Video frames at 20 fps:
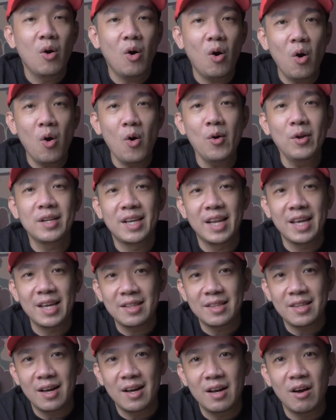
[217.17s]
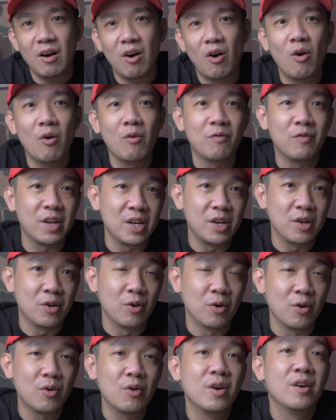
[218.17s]
all data or
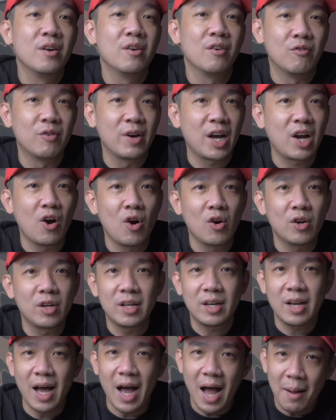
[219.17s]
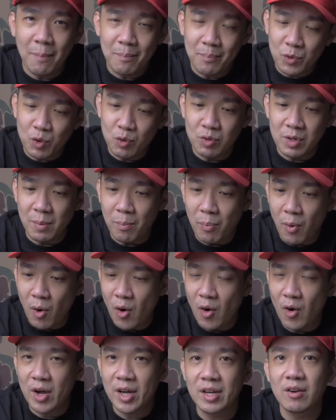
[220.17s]
video recorded up to the
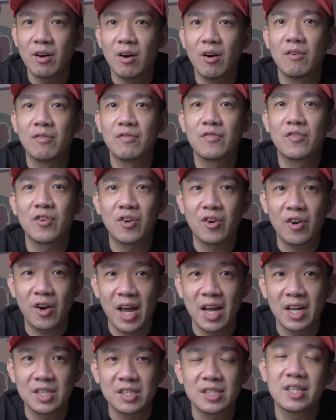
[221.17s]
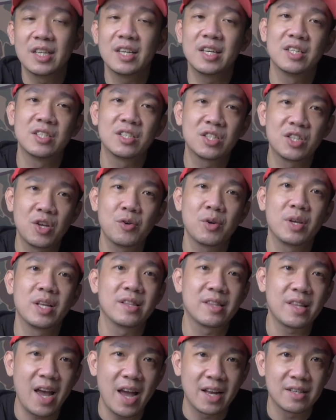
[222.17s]
point of crash is still
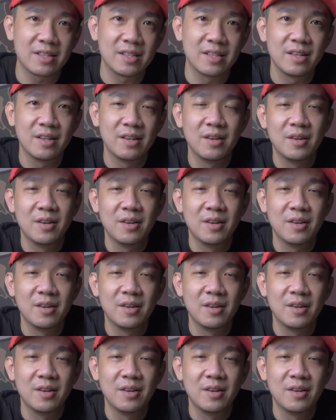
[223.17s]
intact.